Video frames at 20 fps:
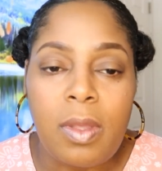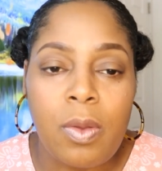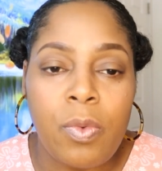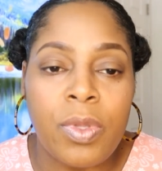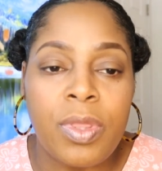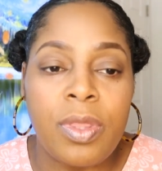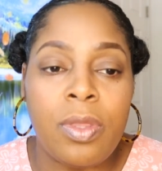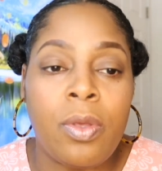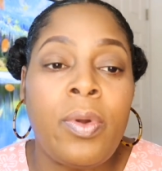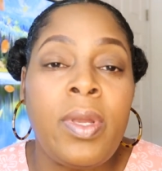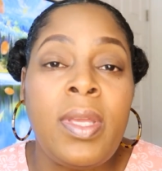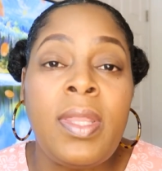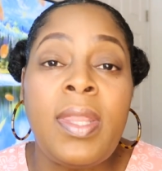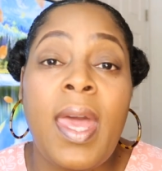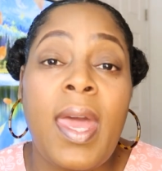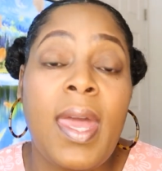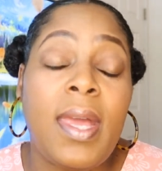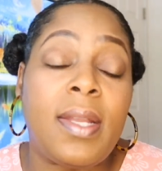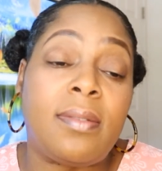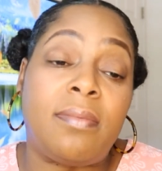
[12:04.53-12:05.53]
with knowing
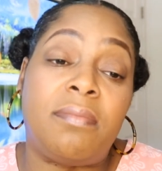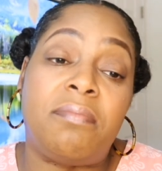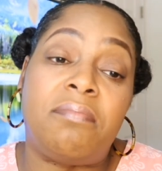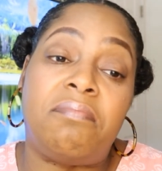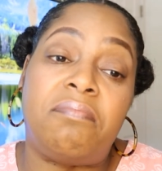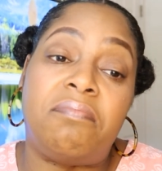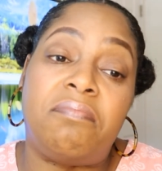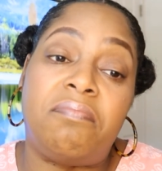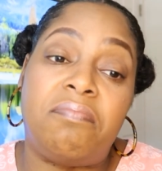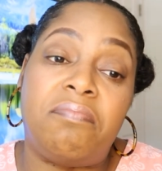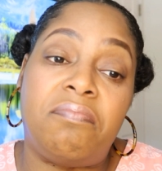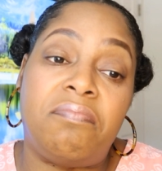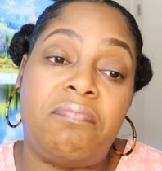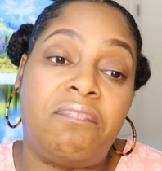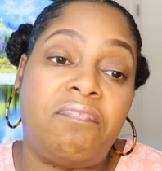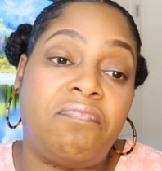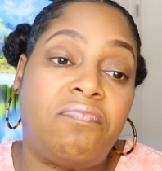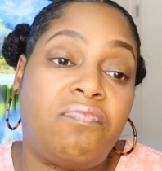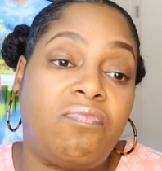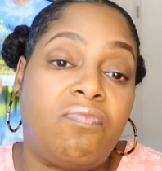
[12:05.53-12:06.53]
that,
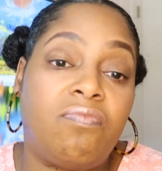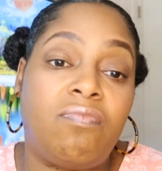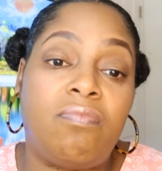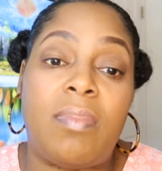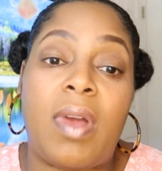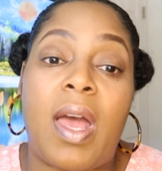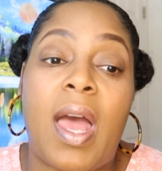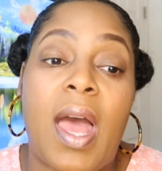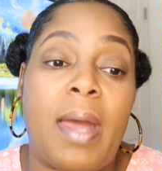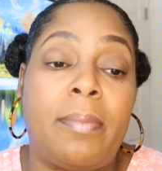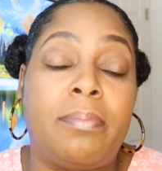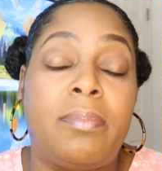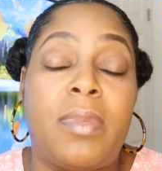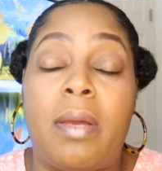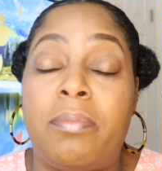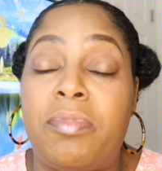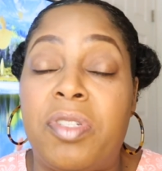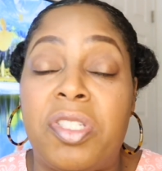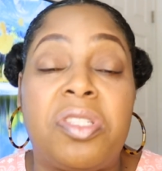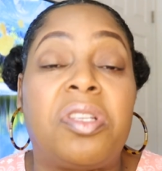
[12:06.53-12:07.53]
I'm,
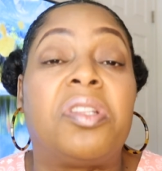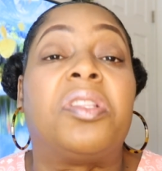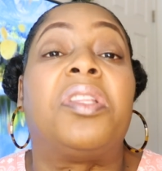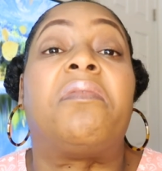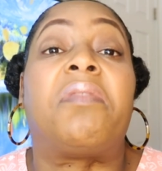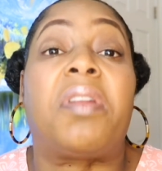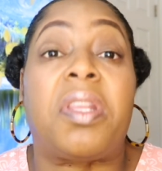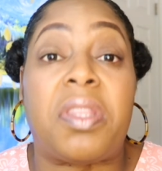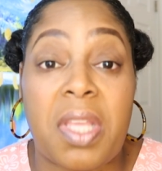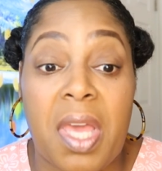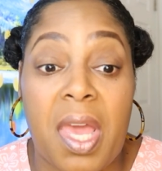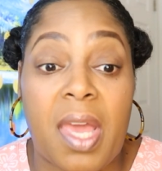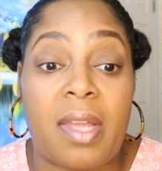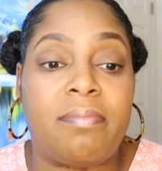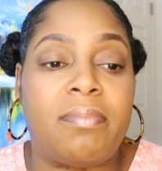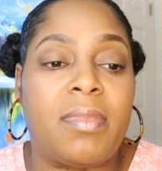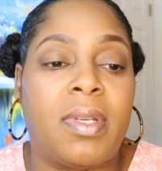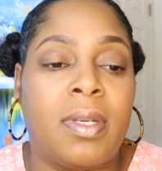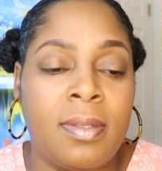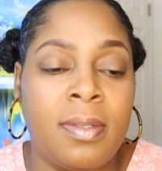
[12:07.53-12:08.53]
I'm just gonna leave it at that.